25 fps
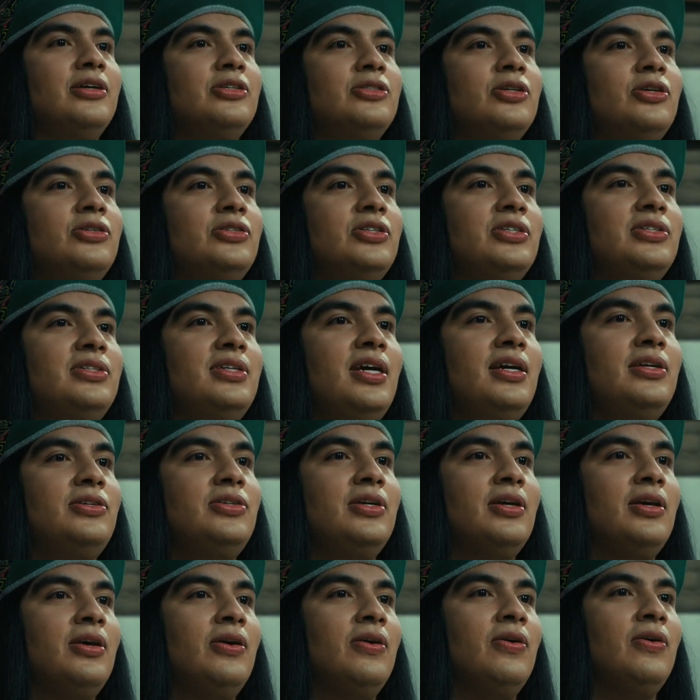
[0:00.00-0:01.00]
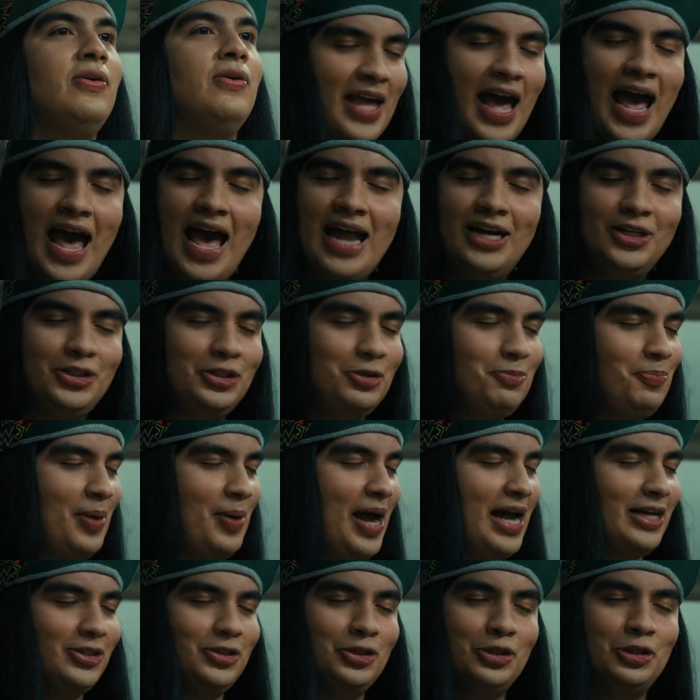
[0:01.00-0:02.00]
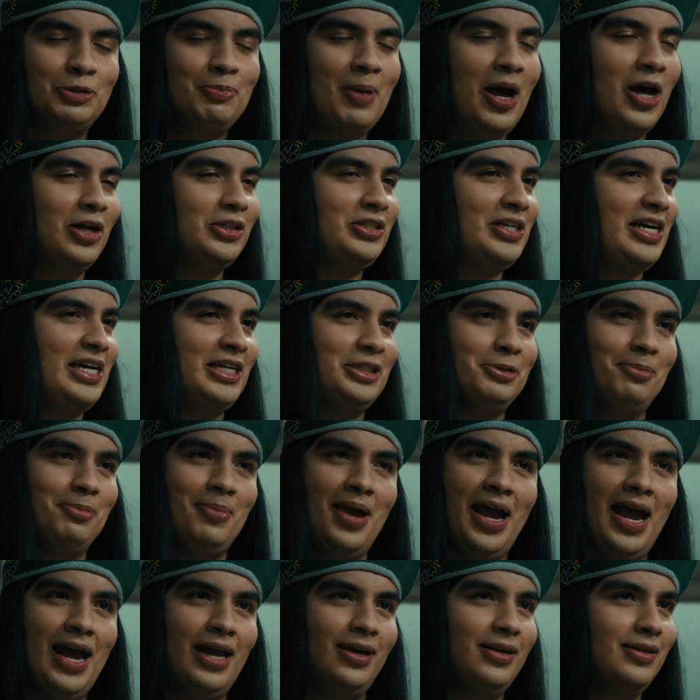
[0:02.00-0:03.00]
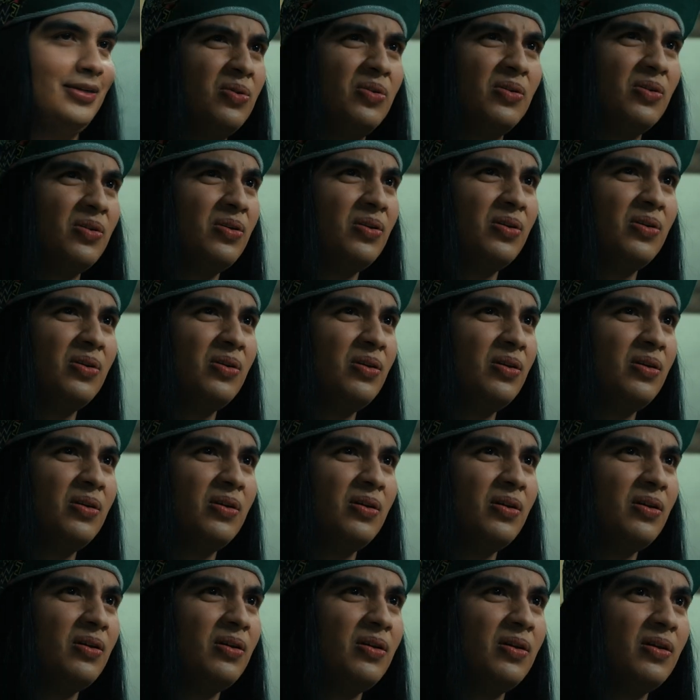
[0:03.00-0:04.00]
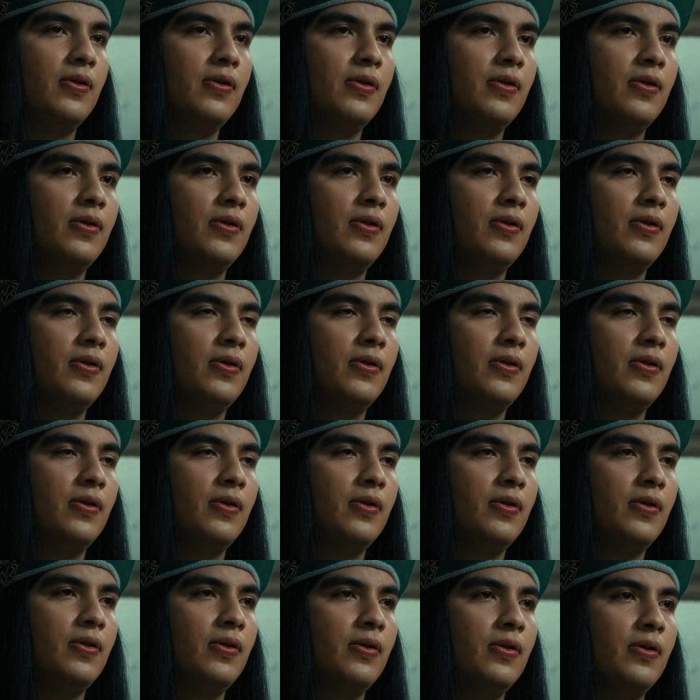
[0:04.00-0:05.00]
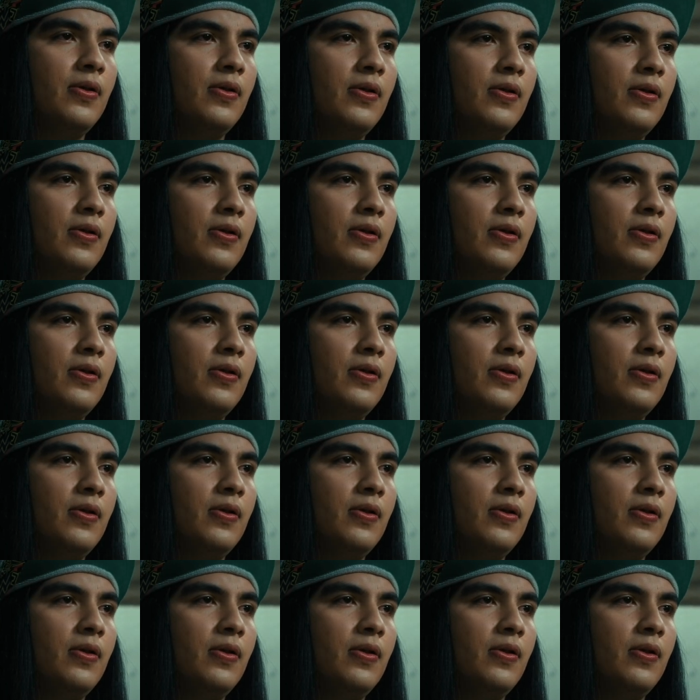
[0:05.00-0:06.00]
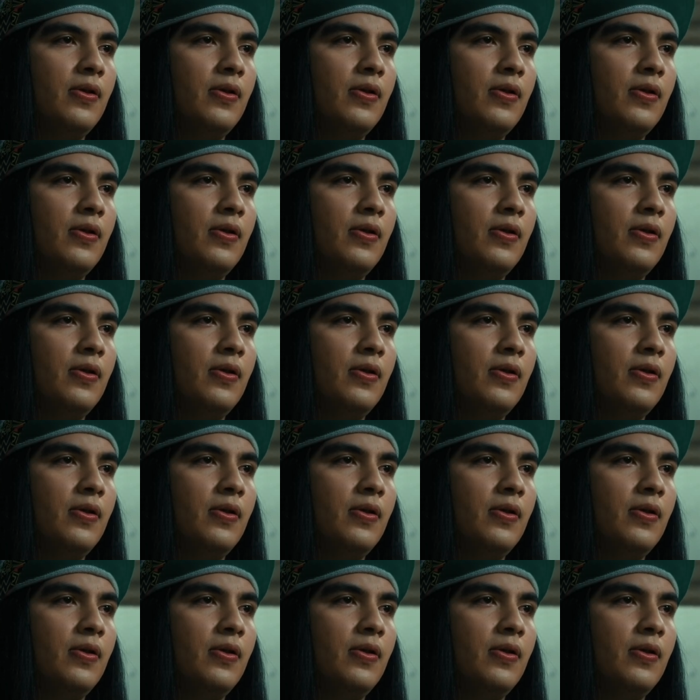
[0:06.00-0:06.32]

so she's ditching you. Dude, that isn't past the smell test, man. She's never done a single thing. Paper. She's gonna make that the best goddamn.